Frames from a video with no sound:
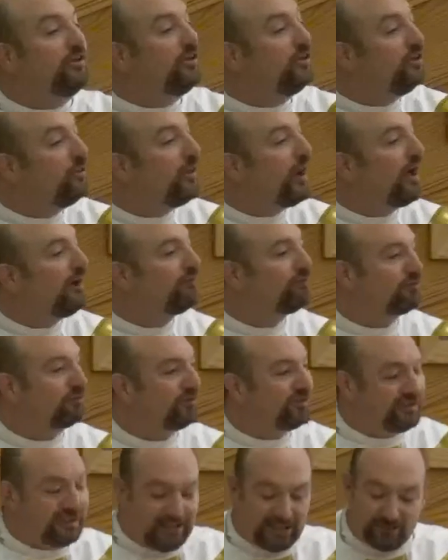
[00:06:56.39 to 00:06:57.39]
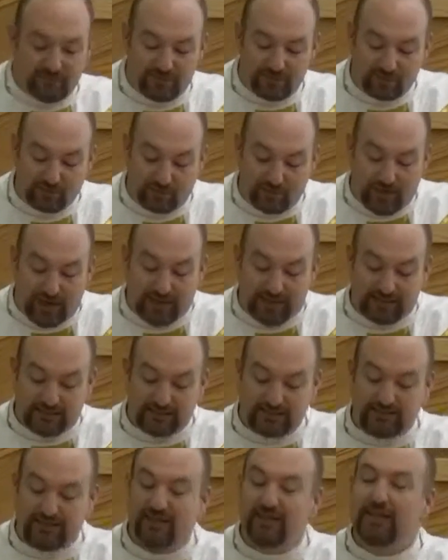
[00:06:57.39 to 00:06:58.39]
You have received
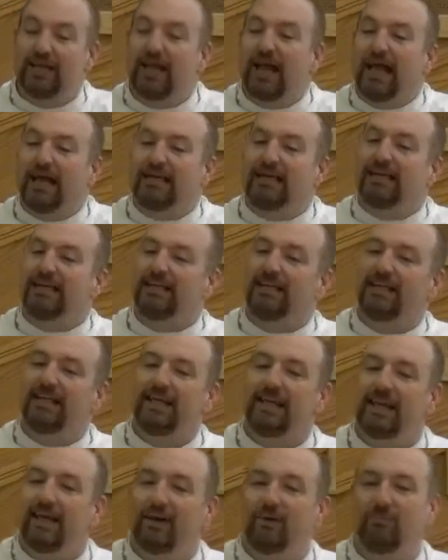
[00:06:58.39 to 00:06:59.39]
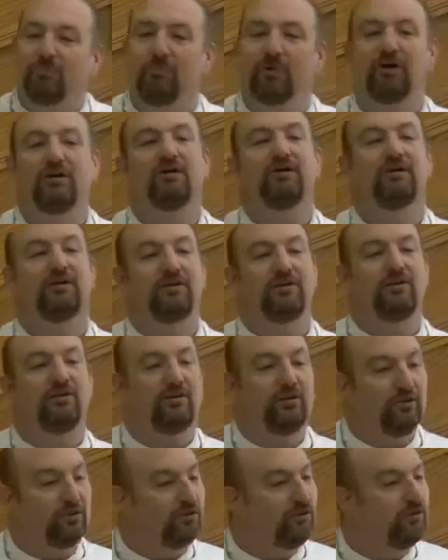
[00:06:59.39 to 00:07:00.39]
Christ, and in him you